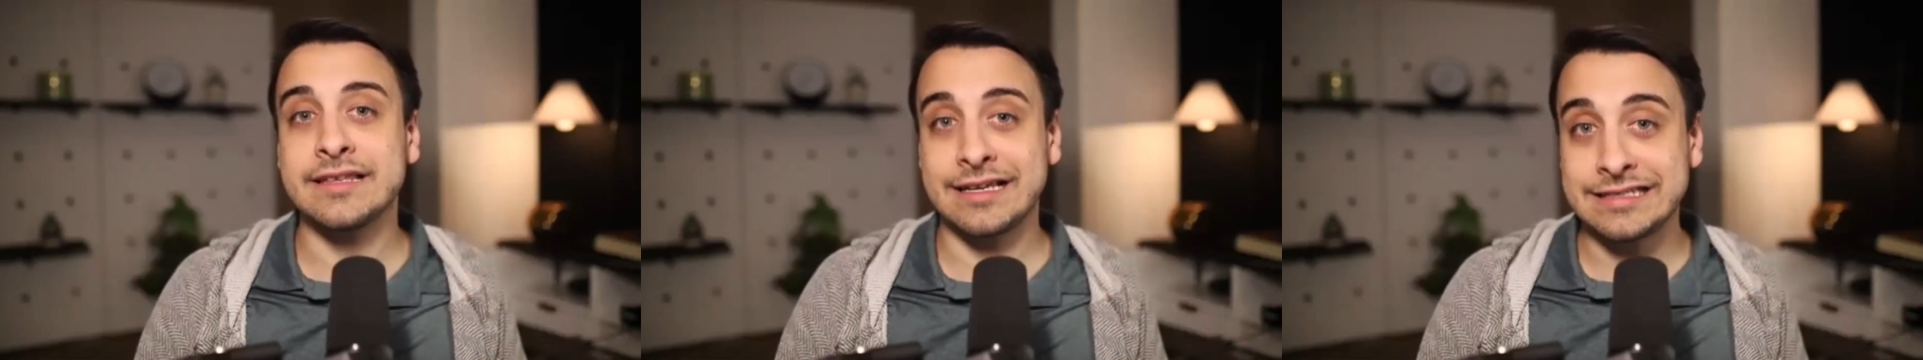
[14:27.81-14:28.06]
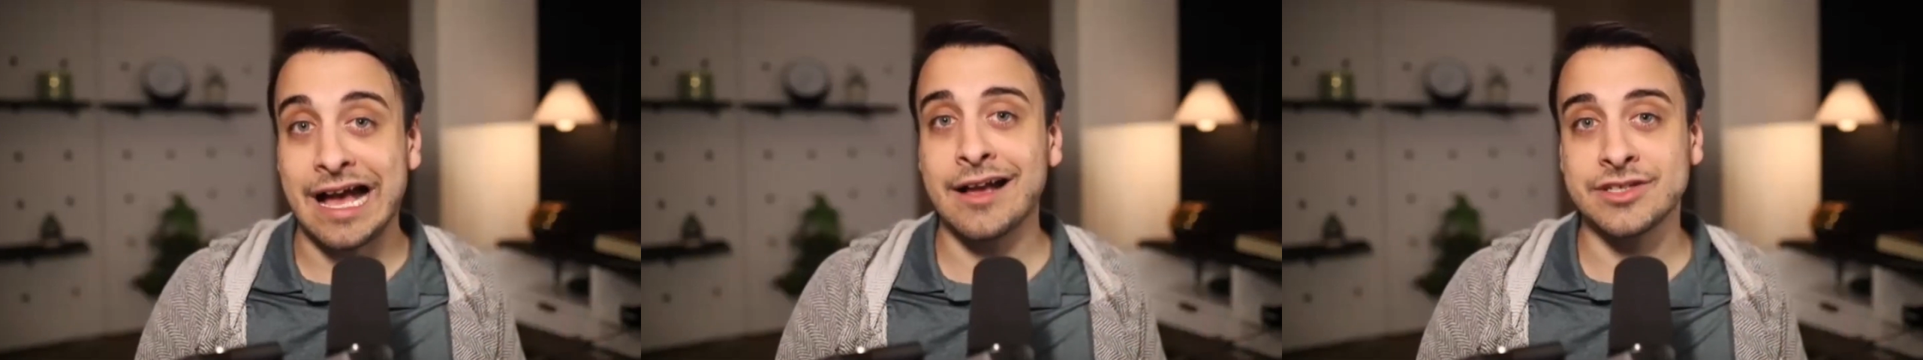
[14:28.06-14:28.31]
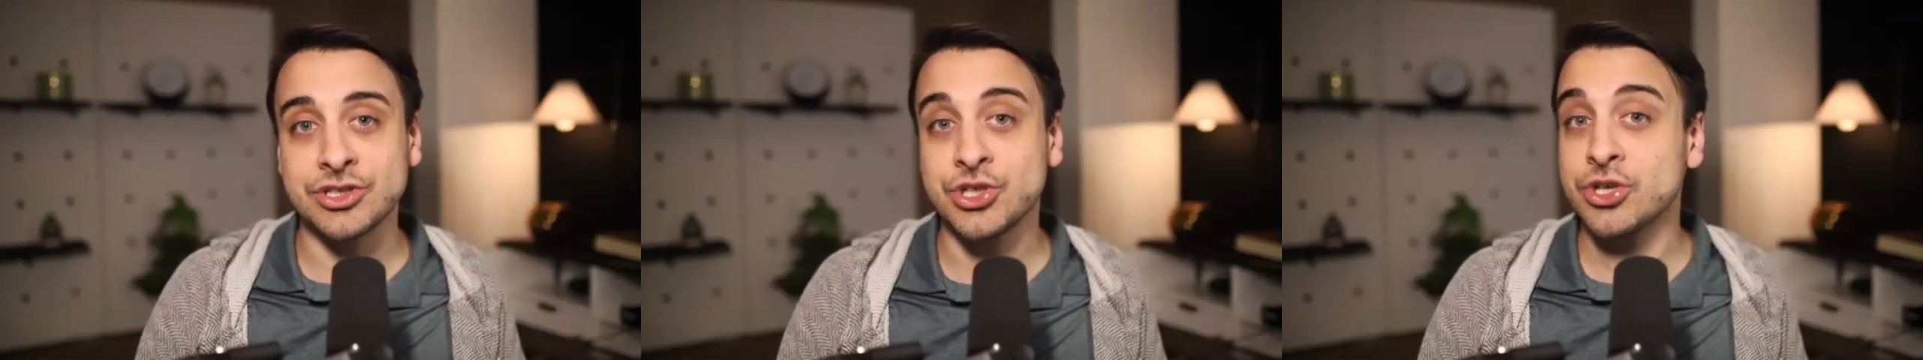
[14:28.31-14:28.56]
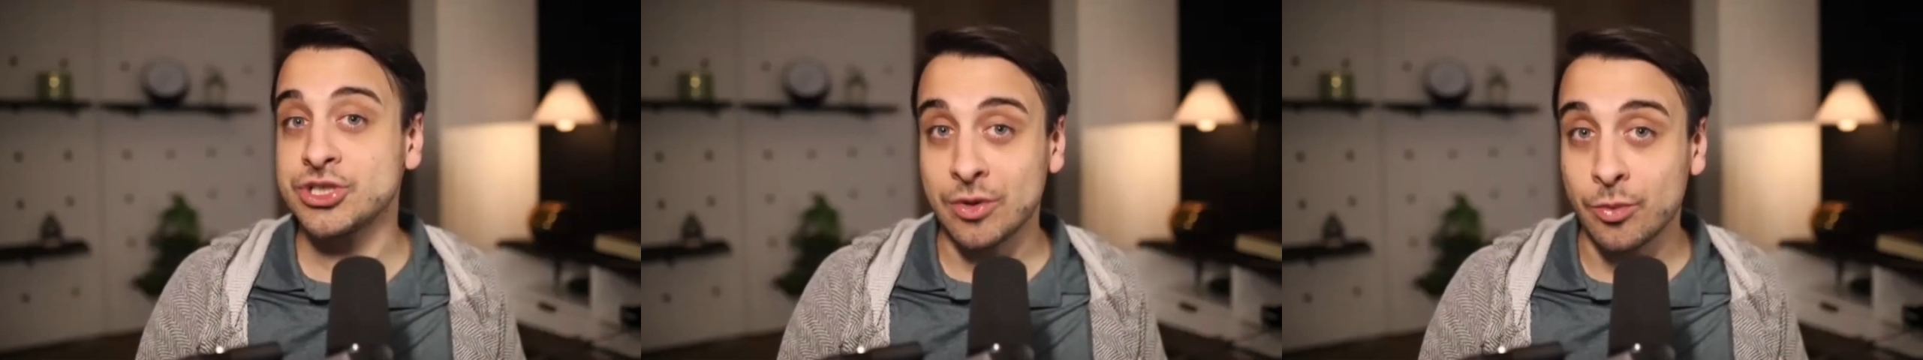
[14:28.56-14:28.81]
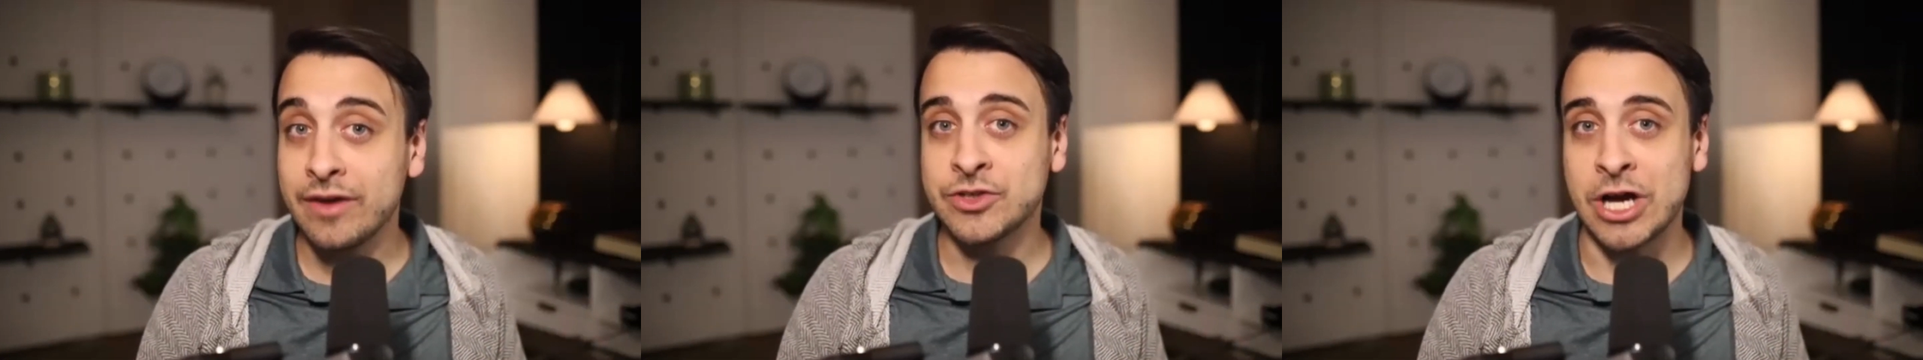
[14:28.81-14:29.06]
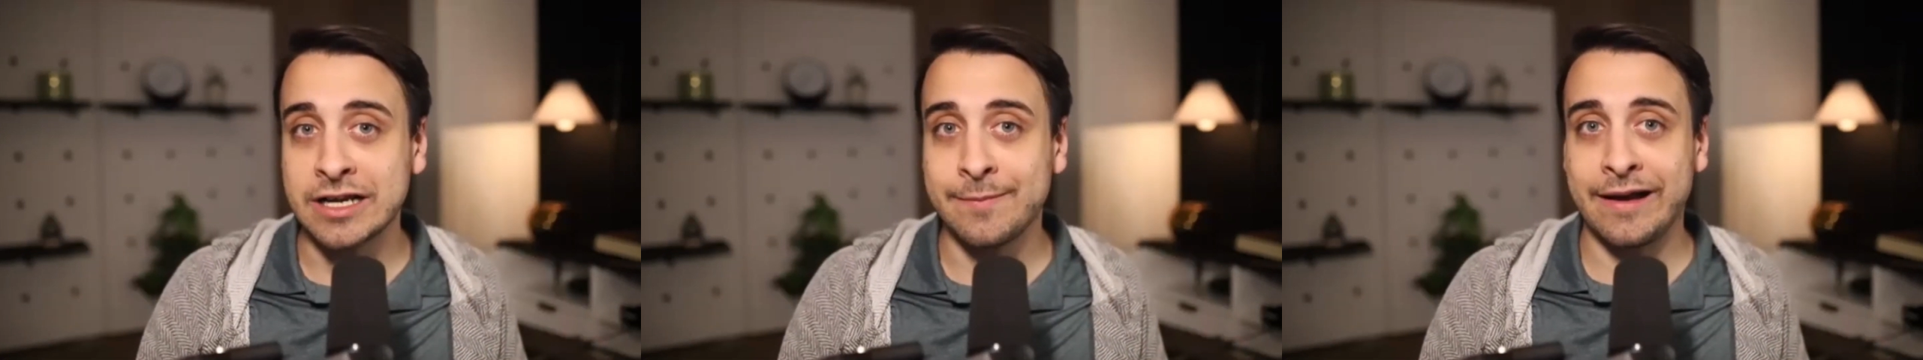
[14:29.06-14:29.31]
like a toxic church that we have
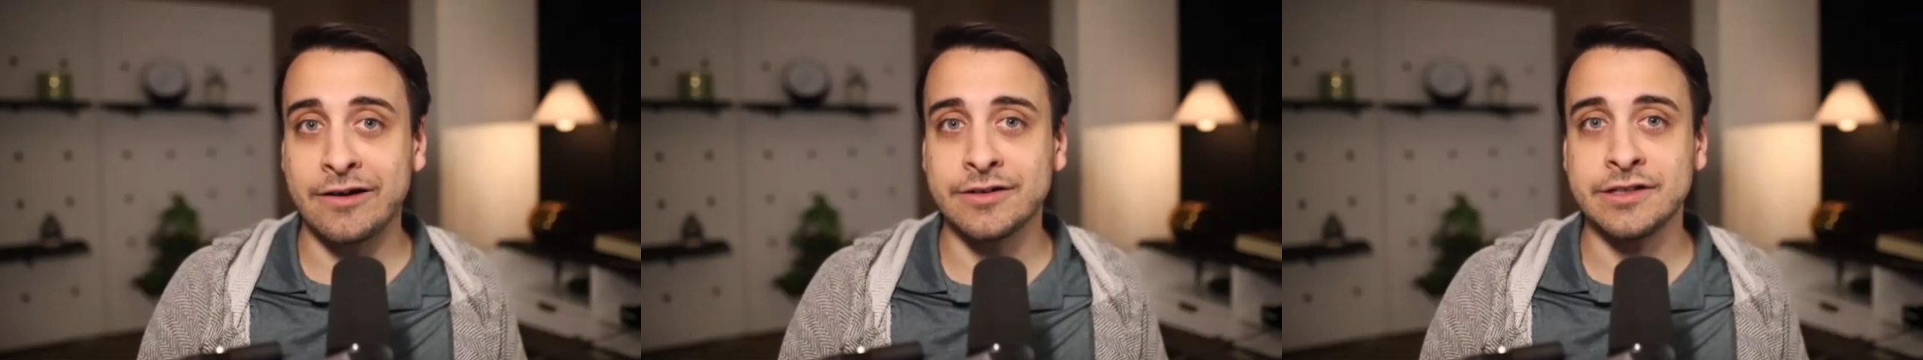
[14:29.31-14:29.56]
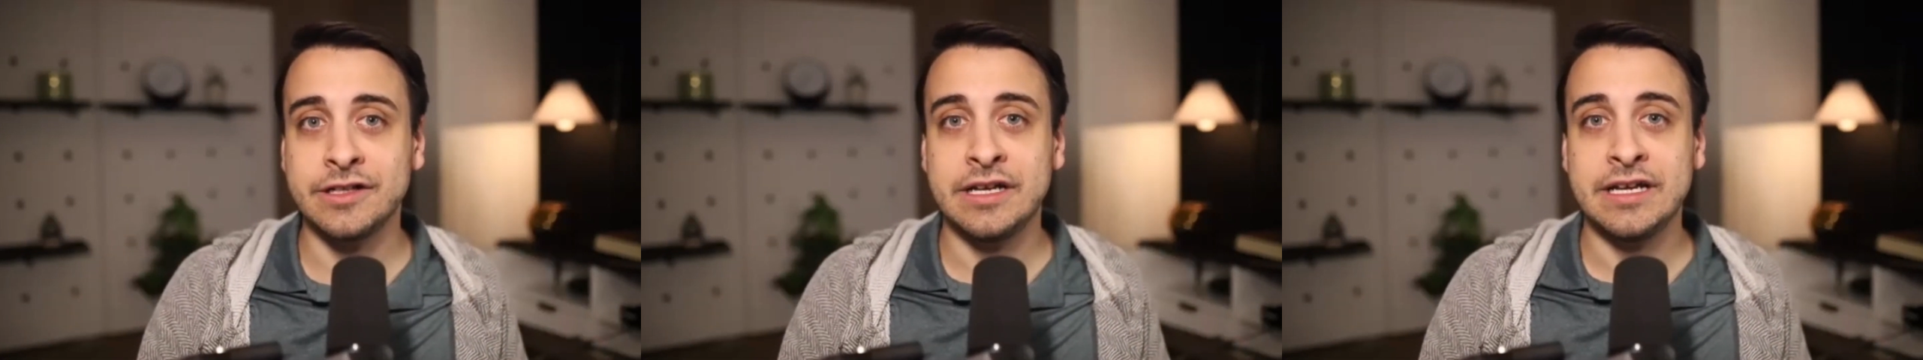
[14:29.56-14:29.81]
talked about.